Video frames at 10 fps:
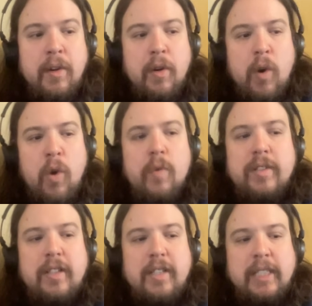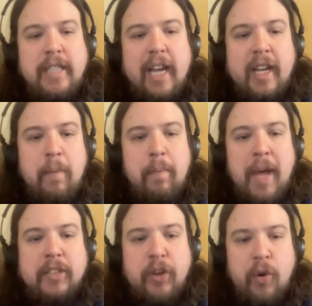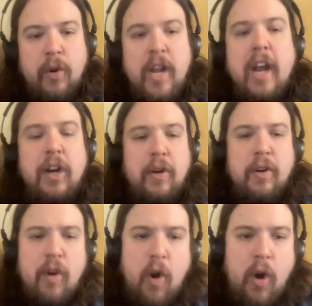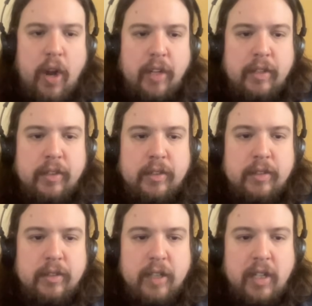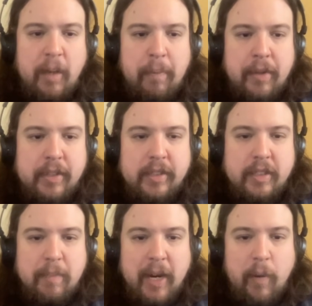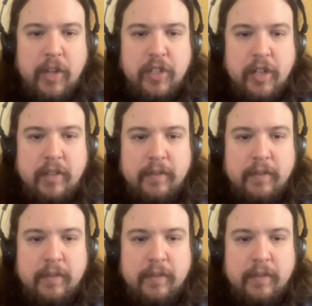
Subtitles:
who's the second best creator on the Clippers is my question.